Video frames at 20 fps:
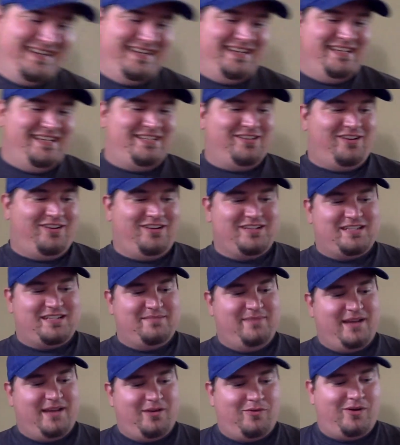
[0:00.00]
He talks
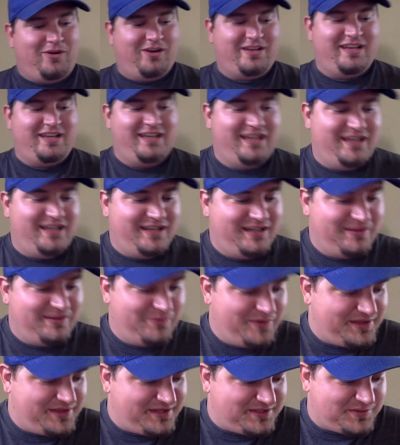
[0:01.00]
about walking in
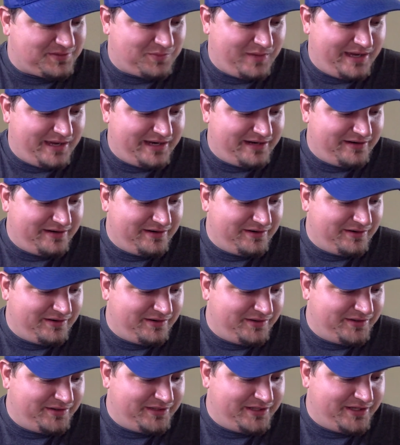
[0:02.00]
with a swagger
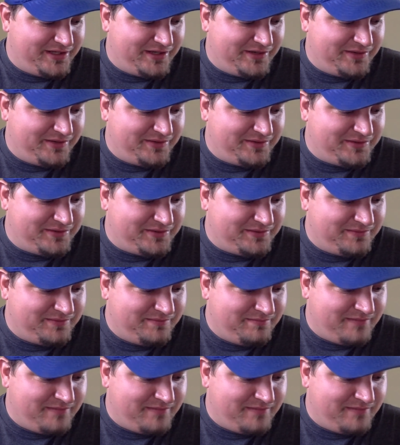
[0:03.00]
only known